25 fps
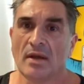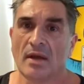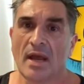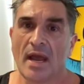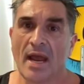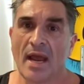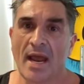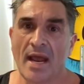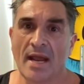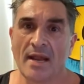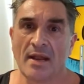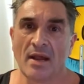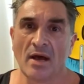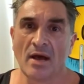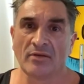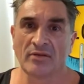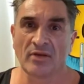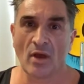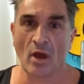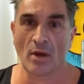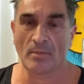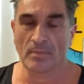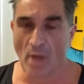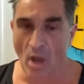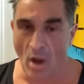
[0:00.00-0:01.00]
And I
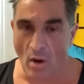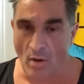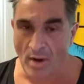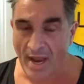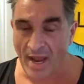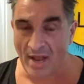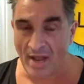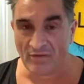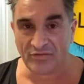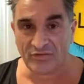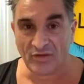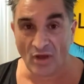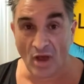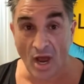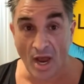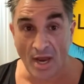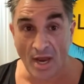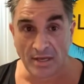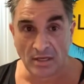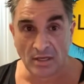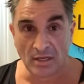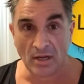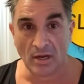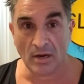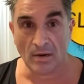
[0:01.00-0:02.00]
said, I'm going
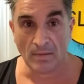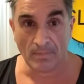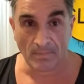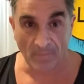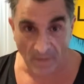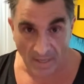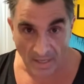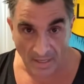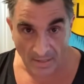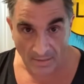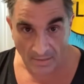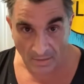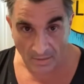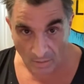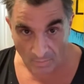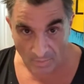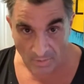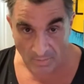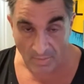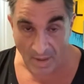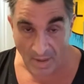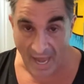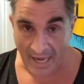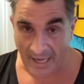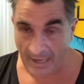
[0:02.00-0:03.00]
outside, and I'll be
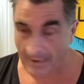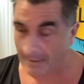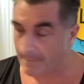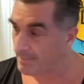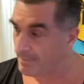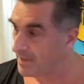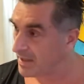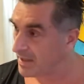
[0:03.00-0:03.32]
back,